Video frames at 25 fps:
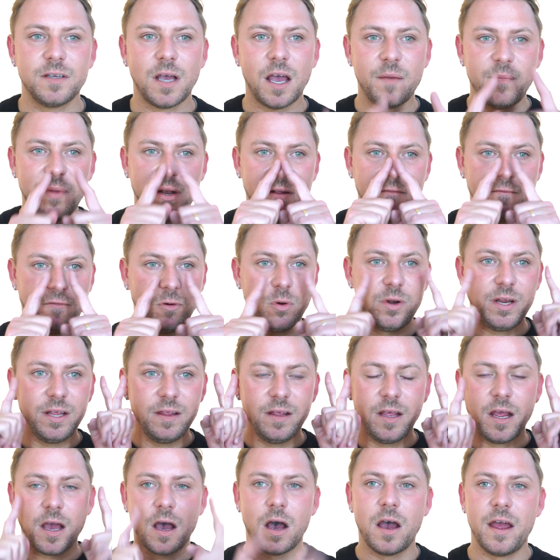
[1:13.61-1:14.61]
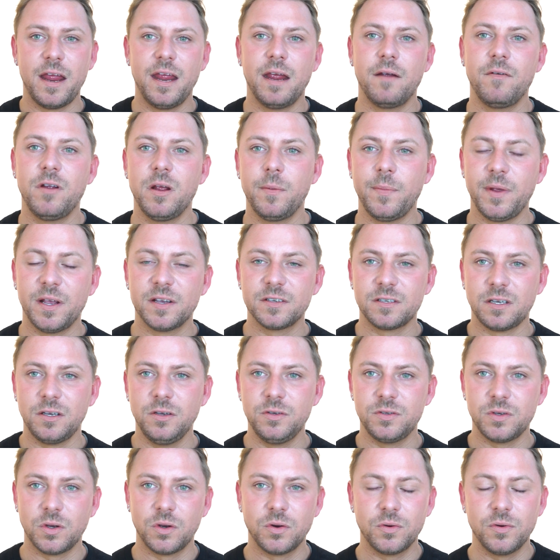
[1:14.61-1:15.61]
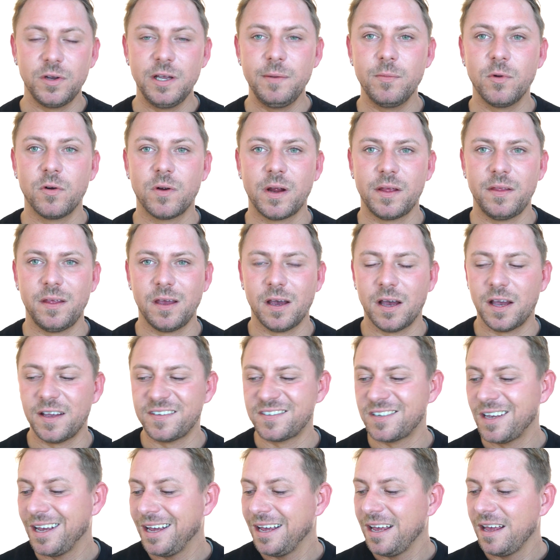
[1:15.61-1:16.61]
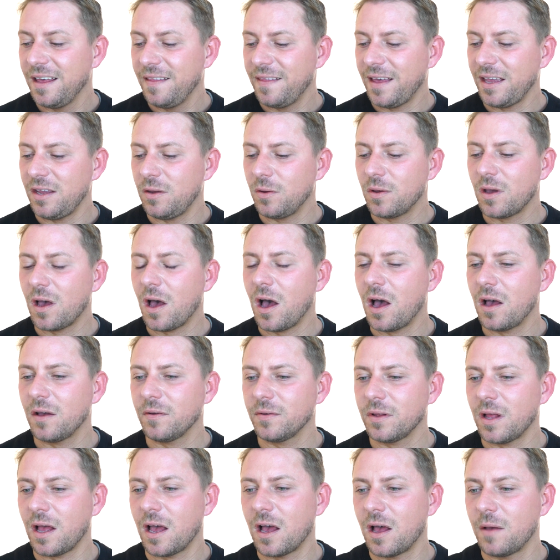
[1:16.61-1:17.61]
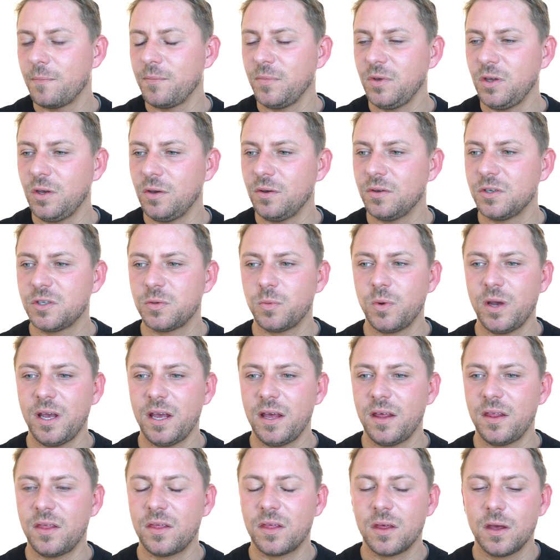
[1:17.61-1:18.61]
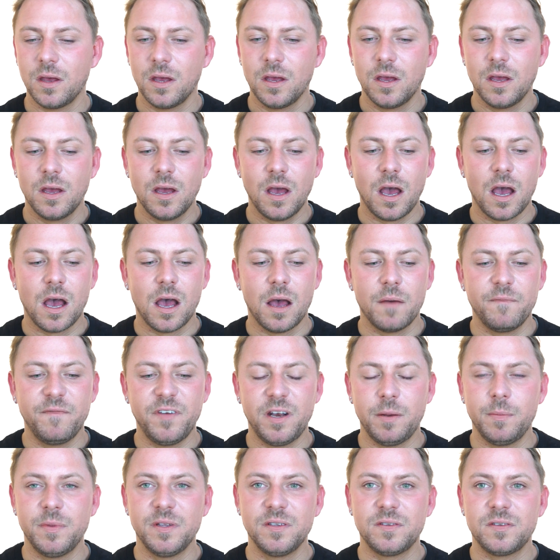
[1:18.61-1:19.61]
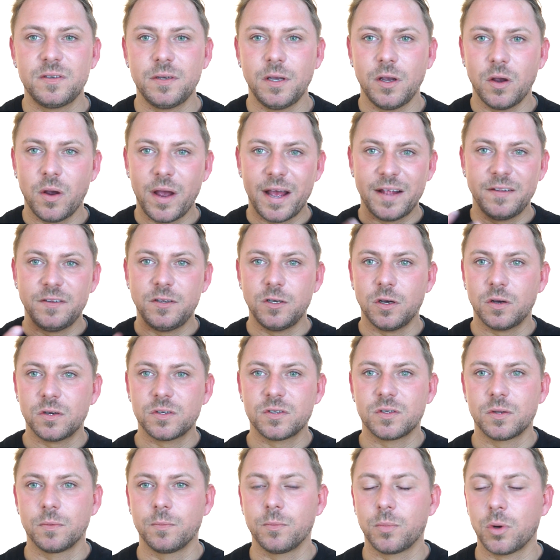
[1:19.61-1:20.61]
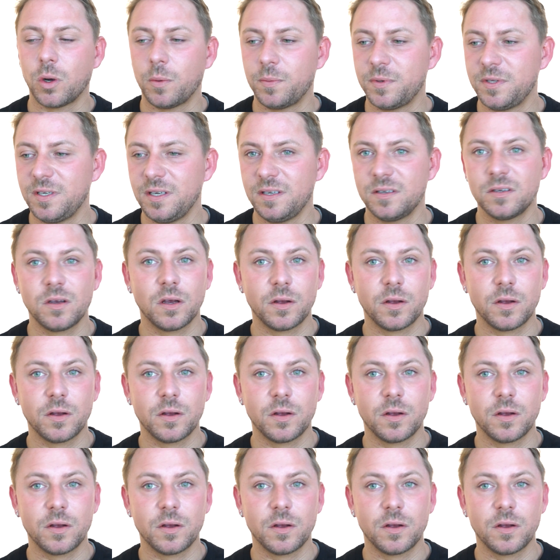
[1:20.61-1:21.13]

I've been avoiding the eye area because I use a cream around the eyes that you can't use with vitamin C or antioxidant properties.